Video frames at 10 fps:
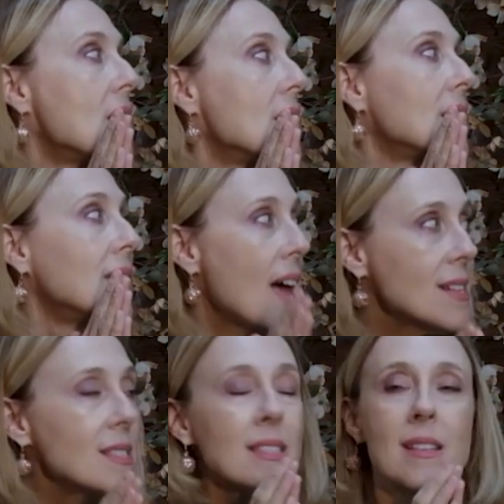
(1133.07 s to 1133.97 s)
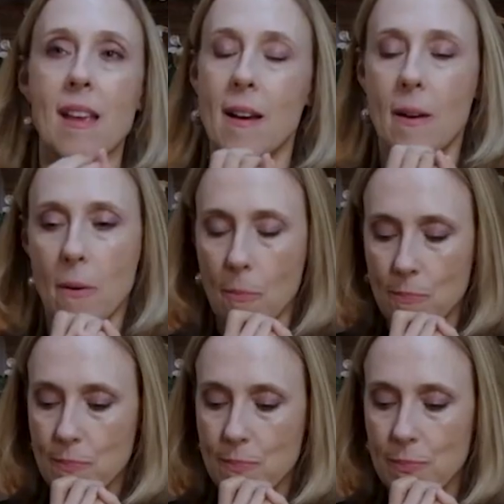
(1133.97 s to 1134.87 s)
let's now
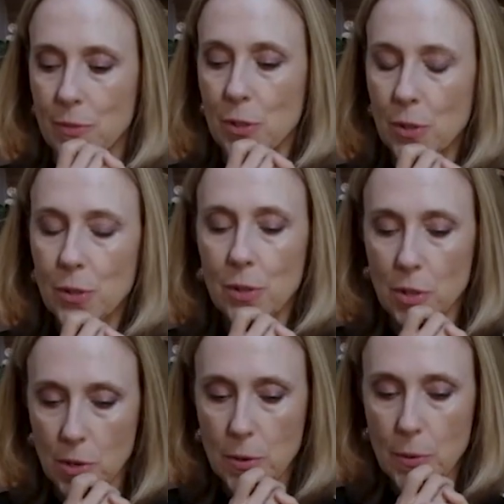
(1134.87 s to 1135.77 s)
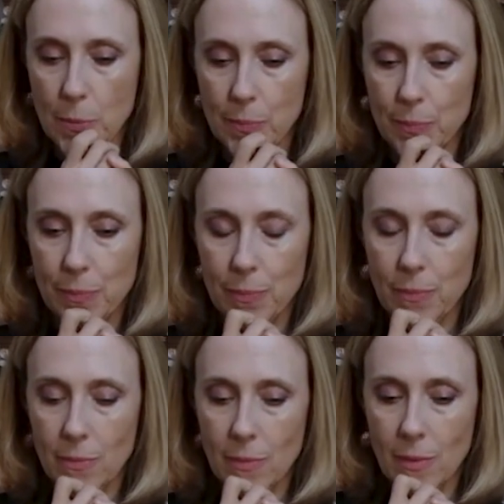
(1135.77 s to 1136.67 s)
turn to,
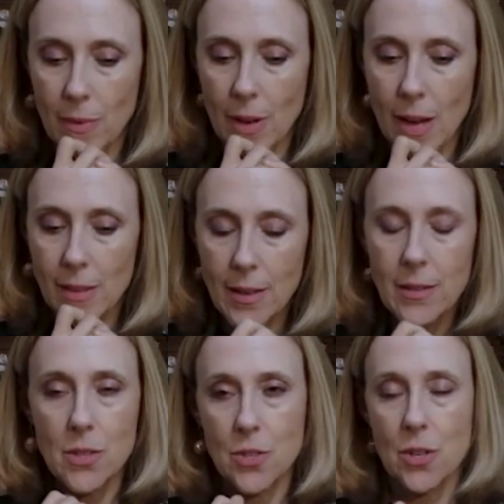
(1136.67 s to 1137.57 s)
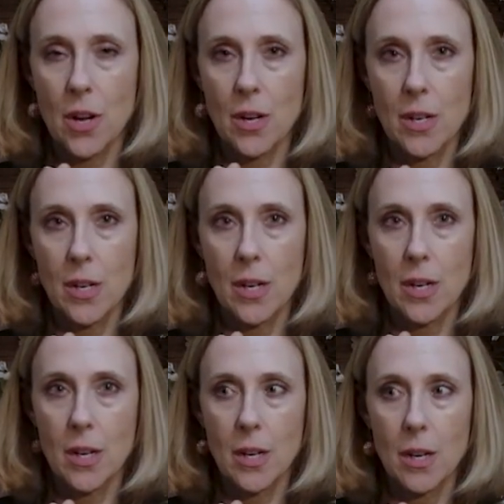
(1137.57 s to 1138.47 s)
I'd like to start
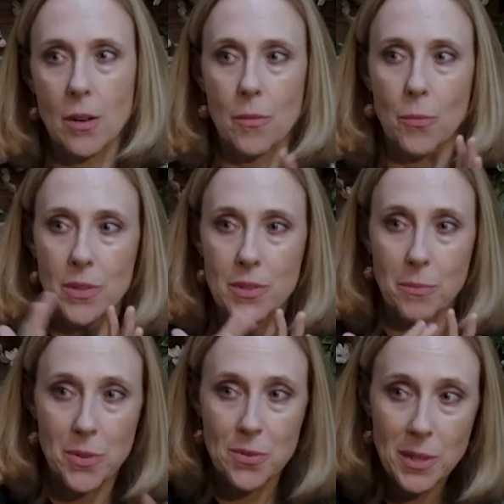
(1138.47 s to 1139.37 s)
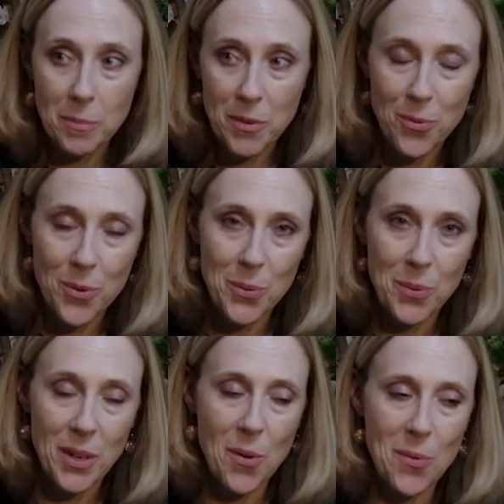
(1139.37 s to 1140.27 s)
with some music before we
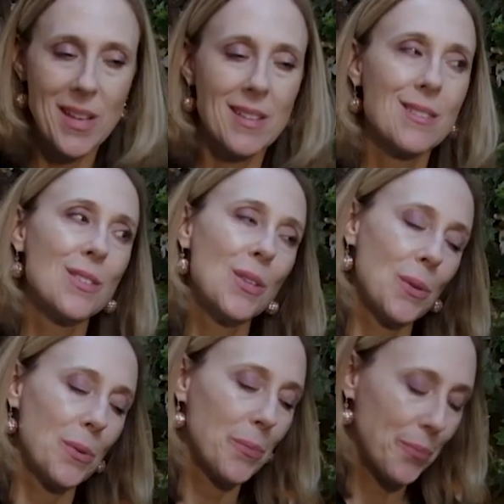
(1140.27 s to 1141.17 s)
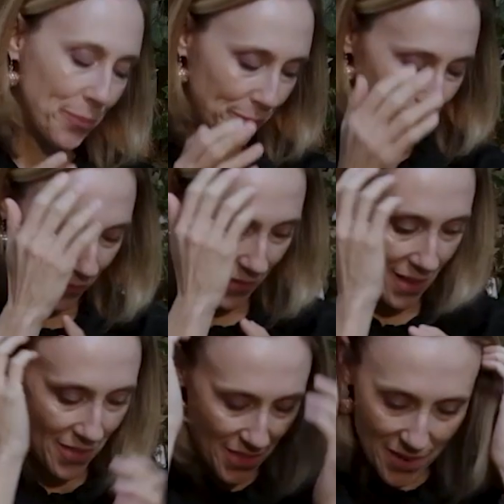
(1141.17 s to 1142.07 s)
go into
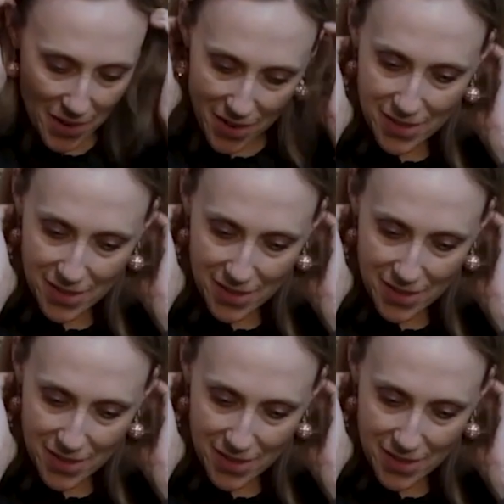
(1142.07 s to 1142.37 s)
the